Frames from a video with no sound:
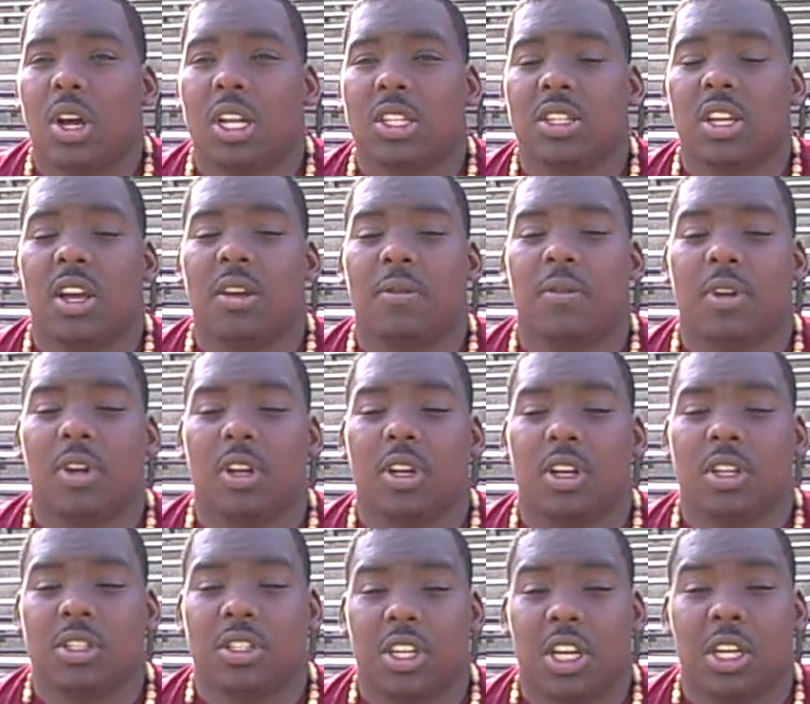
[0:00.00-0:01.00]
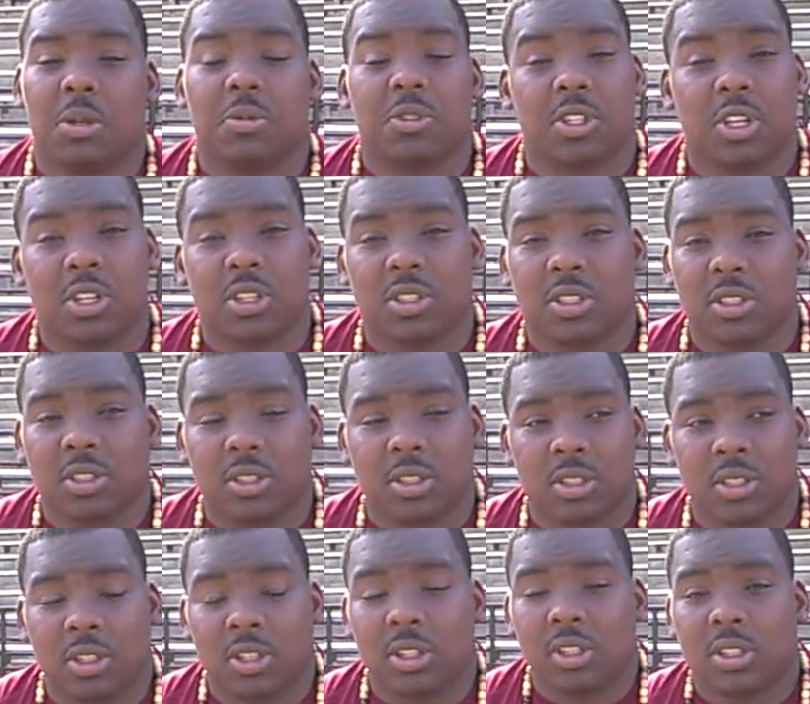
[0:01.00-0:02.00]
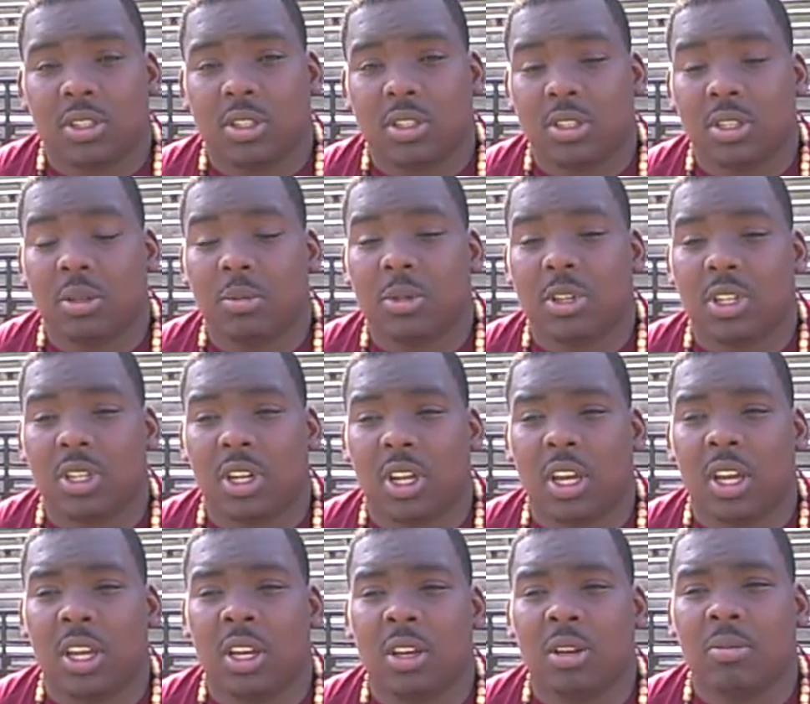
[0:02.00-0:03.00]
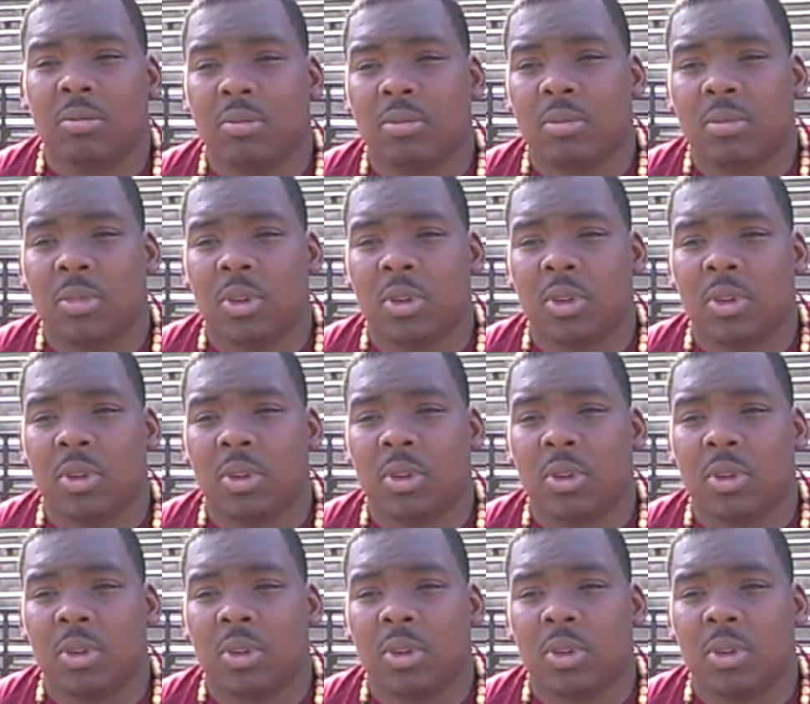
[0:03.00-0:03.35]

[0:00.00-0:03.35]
Watch out for uh, James Serson. Yeah. Timothy Lamb.